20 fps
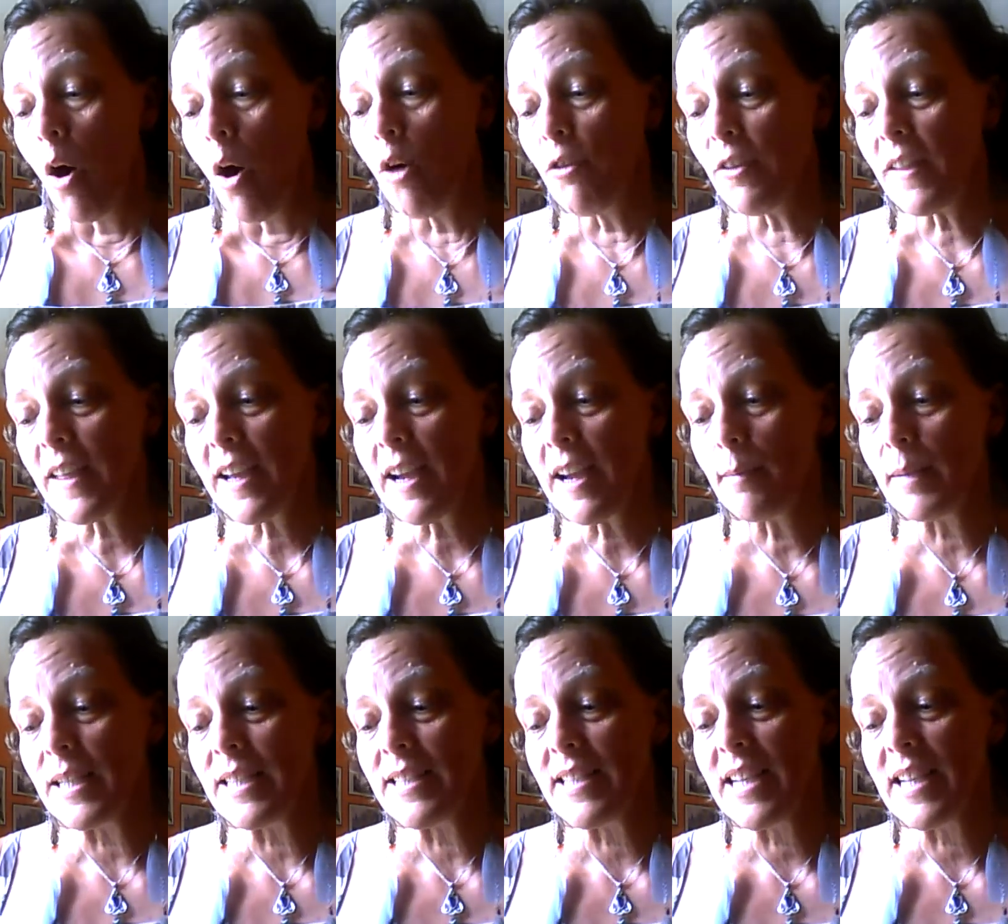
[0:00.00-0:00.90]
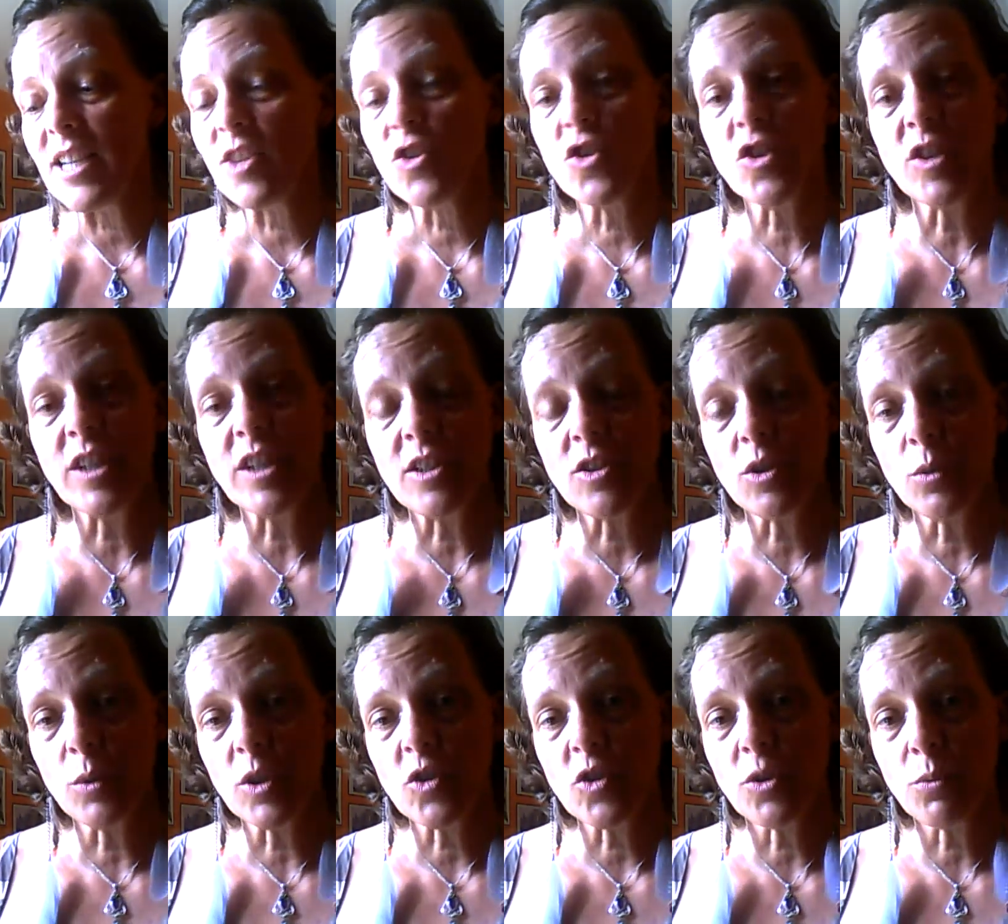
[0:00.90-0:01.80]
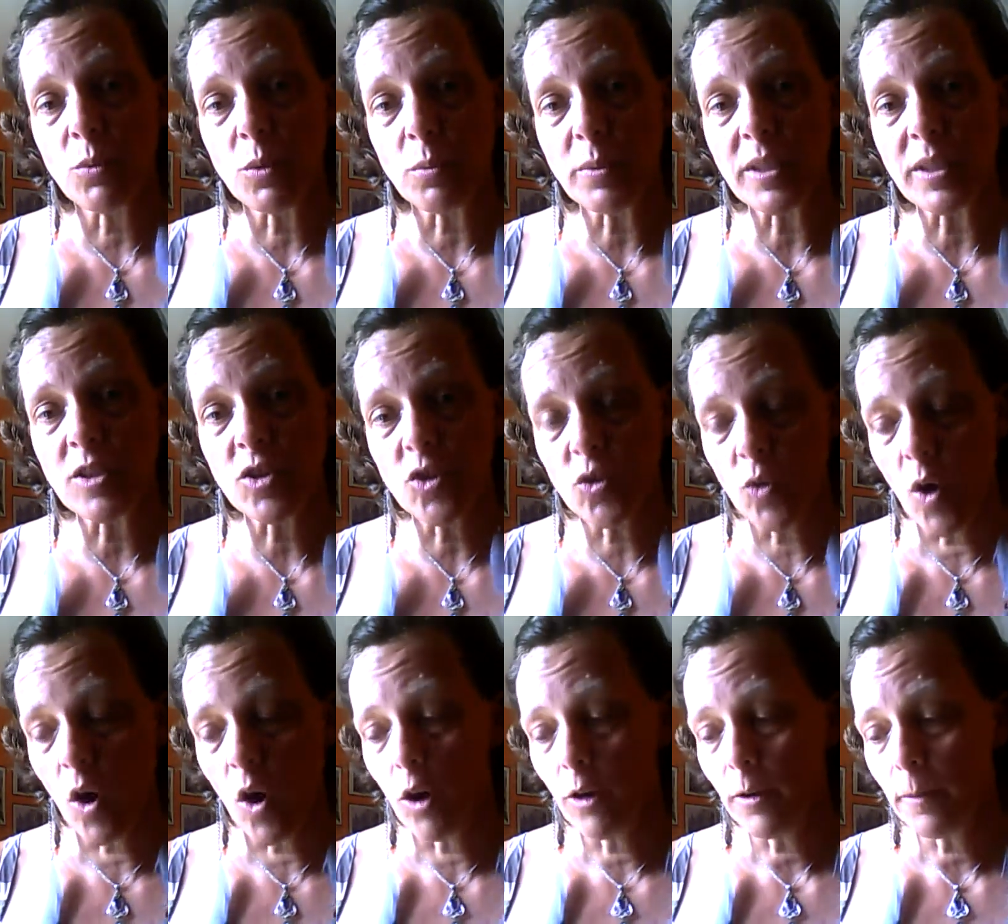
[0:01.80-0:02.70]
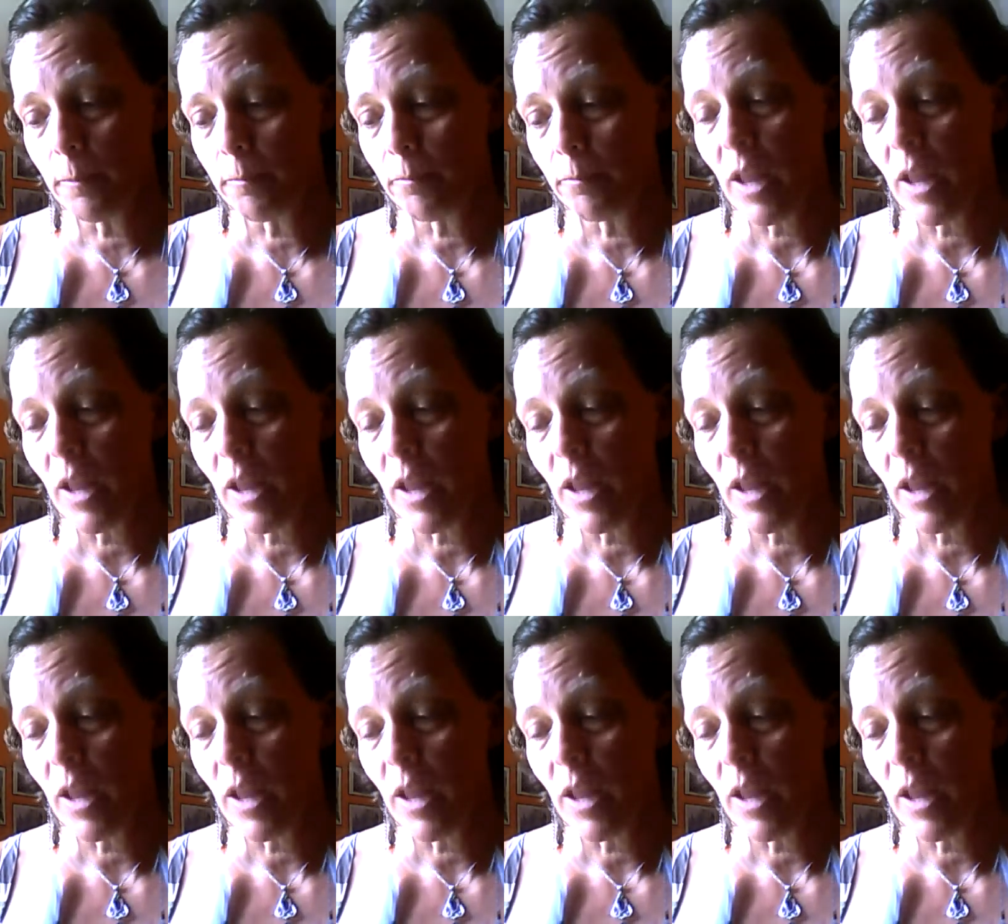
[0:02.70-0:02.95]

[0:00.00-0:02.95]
Over the coming days, your intuition will be strong,